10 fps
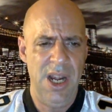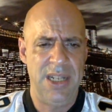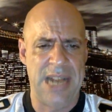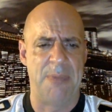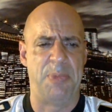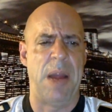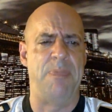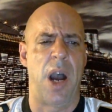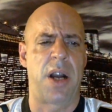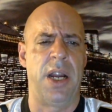Tampa Bay
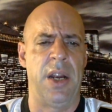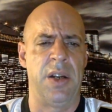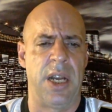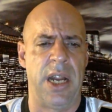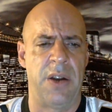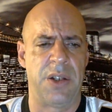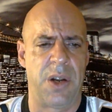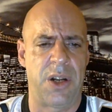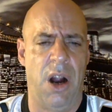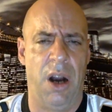Buccaneers and the Arizona
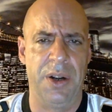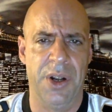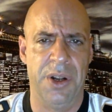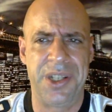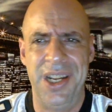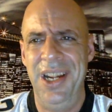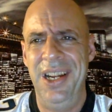Cardinals.